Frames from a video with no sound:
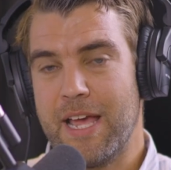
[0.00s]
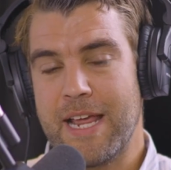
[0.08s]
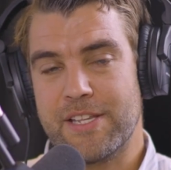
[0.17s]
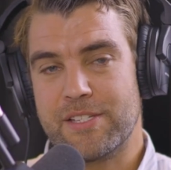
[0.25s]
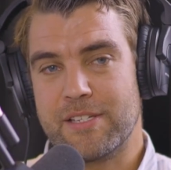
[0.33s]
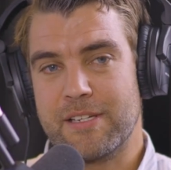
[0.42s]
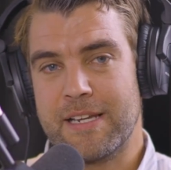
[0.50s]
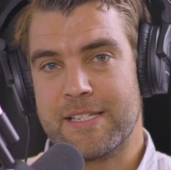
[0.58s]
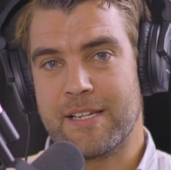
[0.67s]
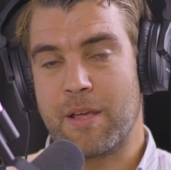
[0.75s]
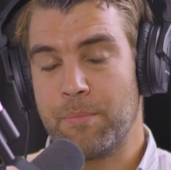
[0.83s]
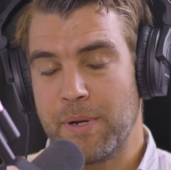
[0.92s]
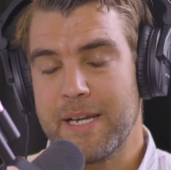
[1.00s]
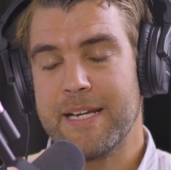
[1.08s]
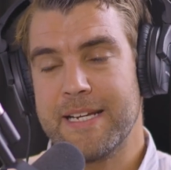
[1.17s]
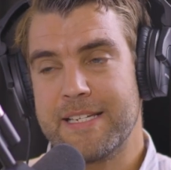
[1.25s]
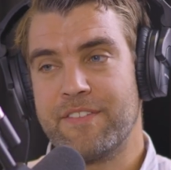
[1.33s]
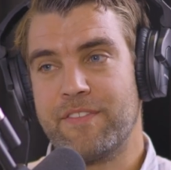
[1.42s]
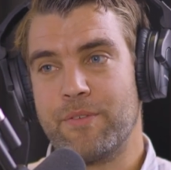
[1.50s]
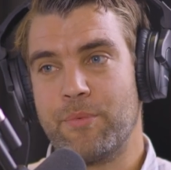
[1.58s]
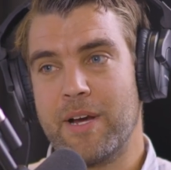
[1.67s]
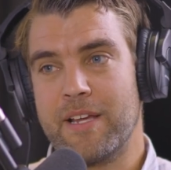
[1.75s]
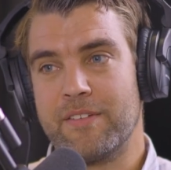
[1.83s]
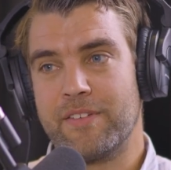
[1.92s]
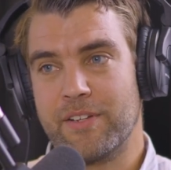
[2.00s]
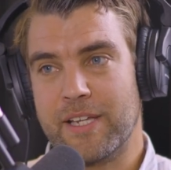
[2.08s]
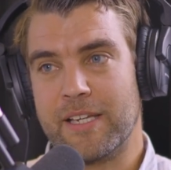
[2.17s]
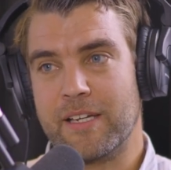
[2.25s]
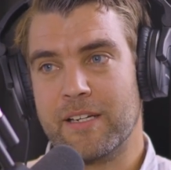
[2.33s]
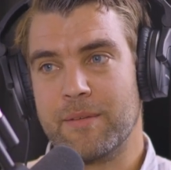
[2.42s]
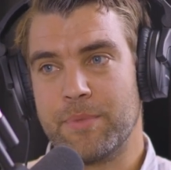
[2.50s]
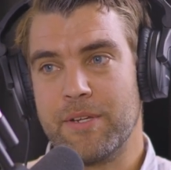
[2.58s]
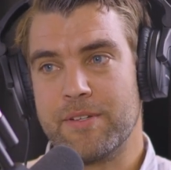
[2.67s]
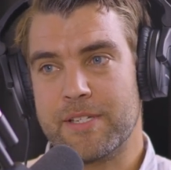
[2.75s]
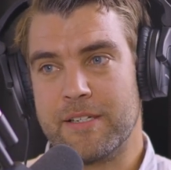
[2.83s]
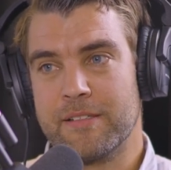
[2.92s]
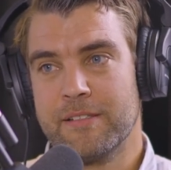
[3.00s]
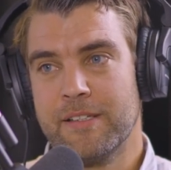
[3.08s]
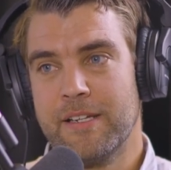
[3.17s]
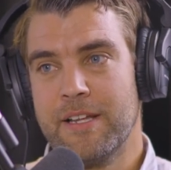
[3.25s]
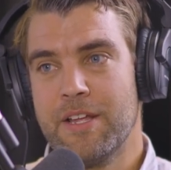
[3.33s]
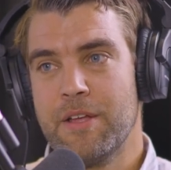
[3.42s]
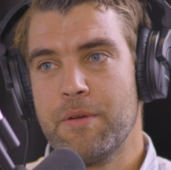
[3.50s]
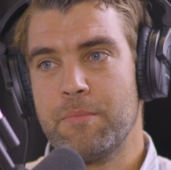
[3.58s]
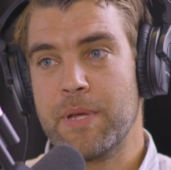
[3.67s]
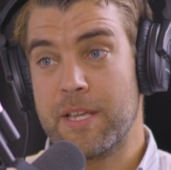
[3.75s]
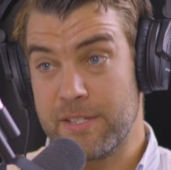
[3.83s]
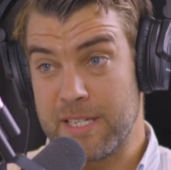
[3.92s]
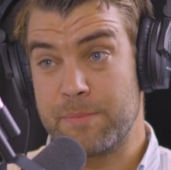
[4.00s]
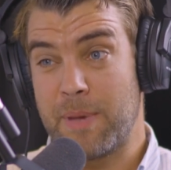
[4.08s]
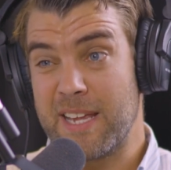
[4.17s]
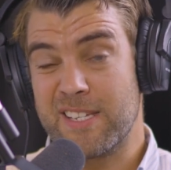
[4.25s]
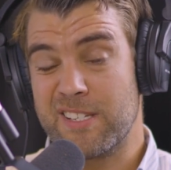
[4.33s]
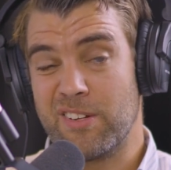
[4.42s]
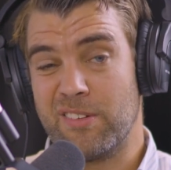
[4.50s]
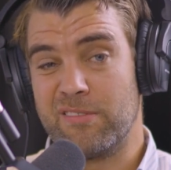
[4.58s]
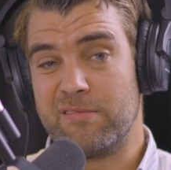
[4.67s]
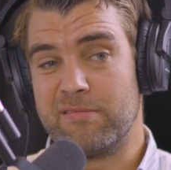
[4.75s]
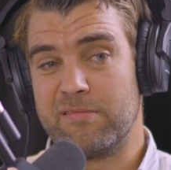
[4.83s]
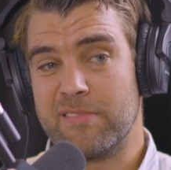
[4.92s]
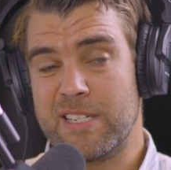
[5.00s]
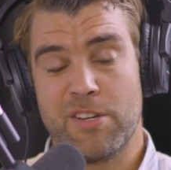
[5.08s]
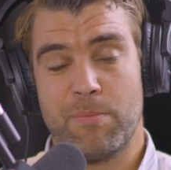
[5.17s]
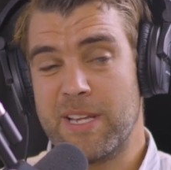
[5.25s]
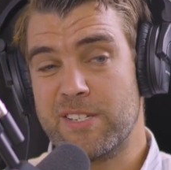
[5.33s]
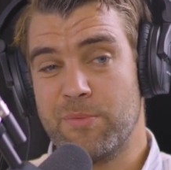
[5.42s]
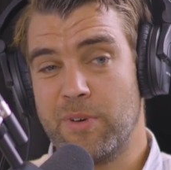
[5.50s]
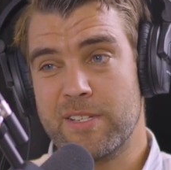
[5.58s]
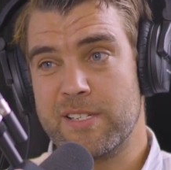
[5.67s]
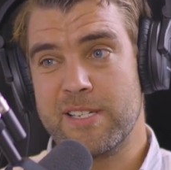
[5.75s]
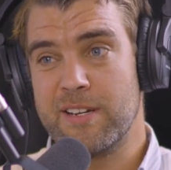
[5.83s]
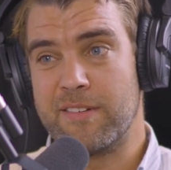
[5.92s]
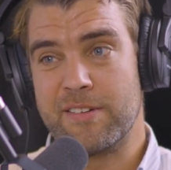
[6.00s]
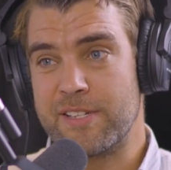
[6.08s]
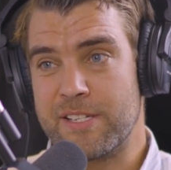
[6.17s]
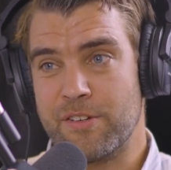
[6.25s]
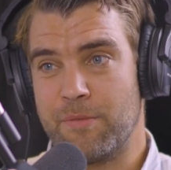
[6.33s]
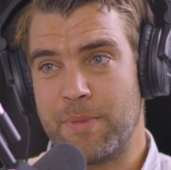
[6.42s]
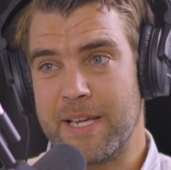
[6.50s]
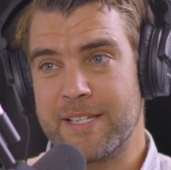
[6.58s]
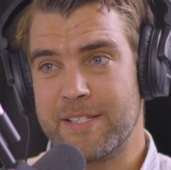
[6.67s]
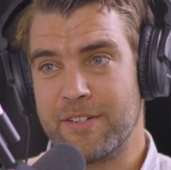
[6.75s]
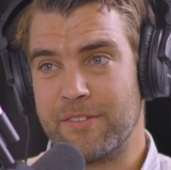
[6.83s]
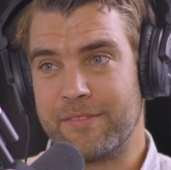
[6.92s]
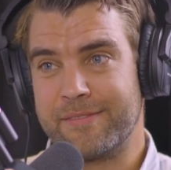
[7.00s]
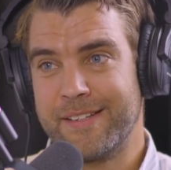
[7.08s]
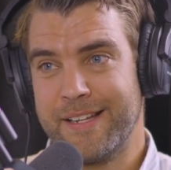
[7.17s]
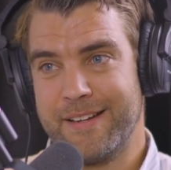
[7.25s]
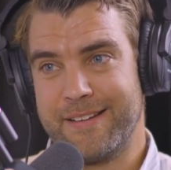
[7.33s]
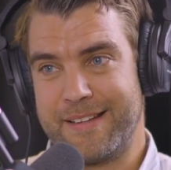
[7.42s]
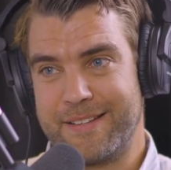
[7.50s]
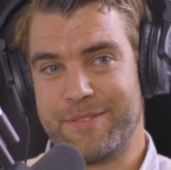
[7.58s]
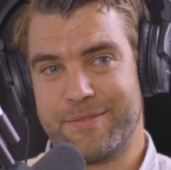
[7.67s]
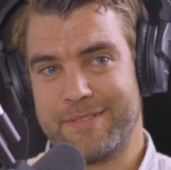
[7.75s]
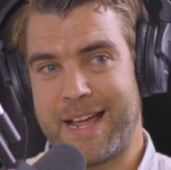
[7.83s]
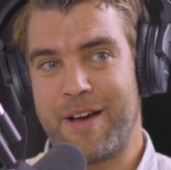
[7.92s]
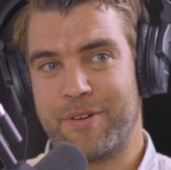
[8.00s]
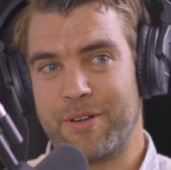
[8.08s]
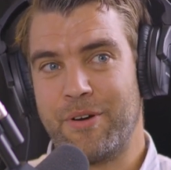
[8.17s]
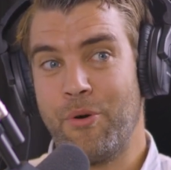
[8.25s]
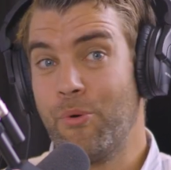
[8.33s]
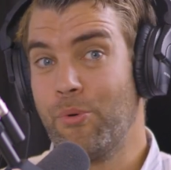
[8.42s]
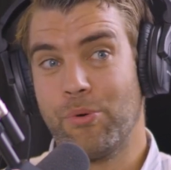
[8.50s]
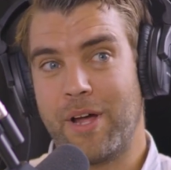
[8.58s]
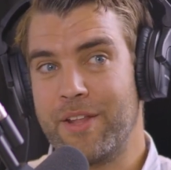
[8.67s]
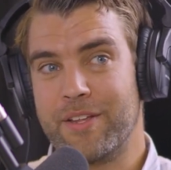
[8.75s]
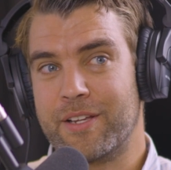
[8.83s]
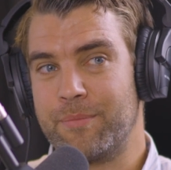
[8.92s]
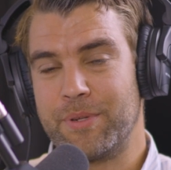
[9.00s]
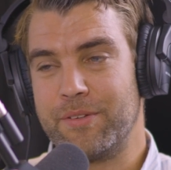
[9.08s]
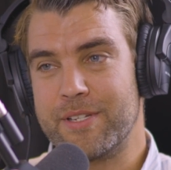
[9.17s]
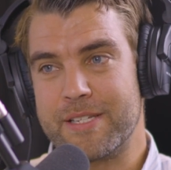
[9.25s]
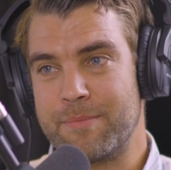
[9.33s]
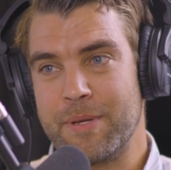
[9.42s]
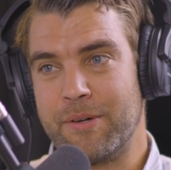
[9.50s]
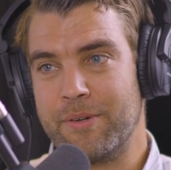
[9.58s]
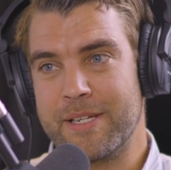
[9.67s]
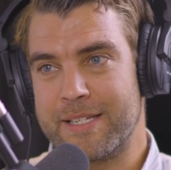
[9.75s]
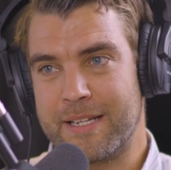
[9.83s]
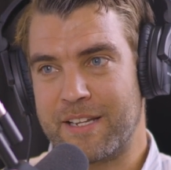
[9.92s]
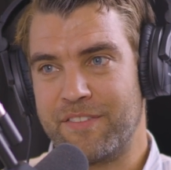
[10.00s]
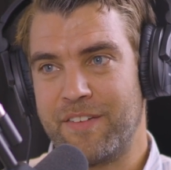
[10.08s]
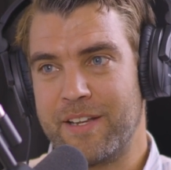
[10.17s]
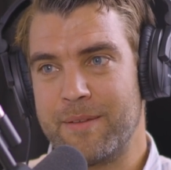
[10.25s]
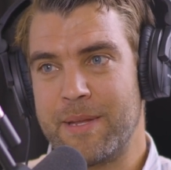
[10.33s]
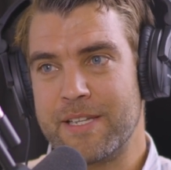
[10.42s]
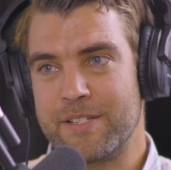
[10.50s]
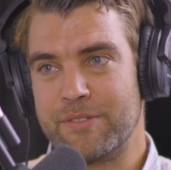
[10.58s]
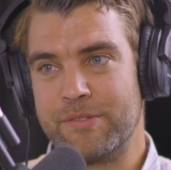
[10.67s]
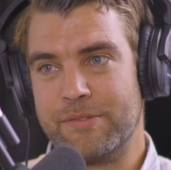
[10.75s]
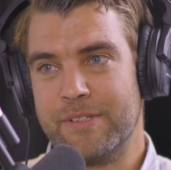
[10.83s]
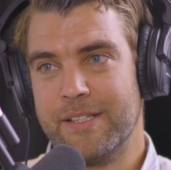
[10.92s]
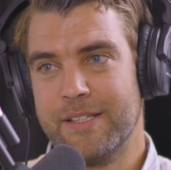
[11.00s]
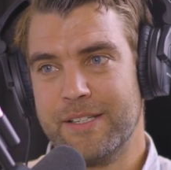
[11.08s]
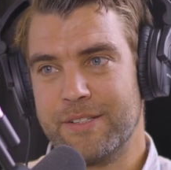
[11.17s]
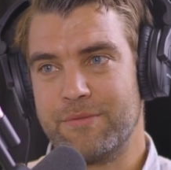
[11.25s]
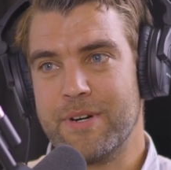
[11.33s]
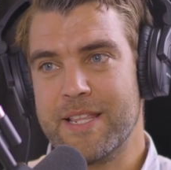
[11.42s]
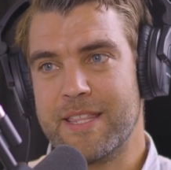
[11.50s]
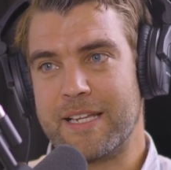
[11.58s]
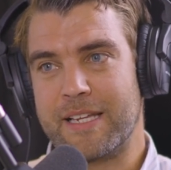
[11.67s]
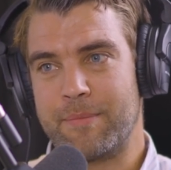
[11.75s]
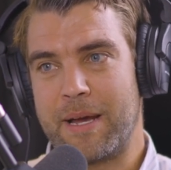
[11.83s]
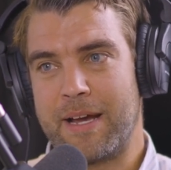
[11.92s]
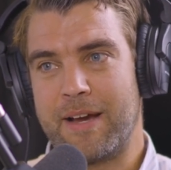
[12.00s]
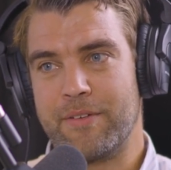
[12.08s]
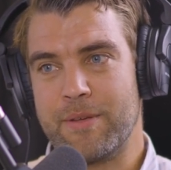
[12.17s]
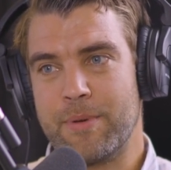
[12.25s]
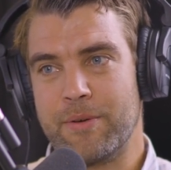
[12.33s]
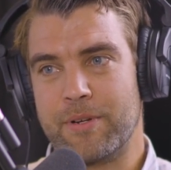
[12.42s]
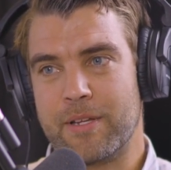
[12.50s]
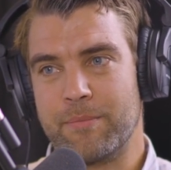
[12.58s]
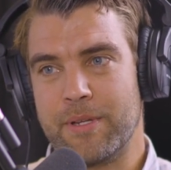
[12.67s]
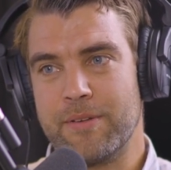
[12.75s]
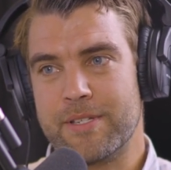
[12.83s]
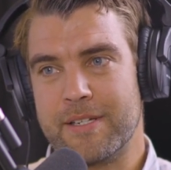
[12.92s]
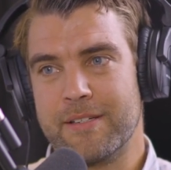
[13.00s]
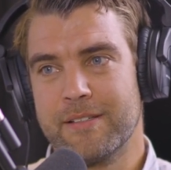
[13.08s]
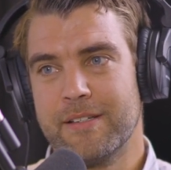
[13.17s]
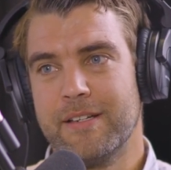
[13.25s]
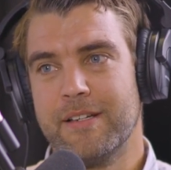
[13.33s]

It's a completely different way of looking at a computer because it's not based on ones and zeros. It's not based on like how all other computers are built. It's like a fundamental rethink about how you build a computer.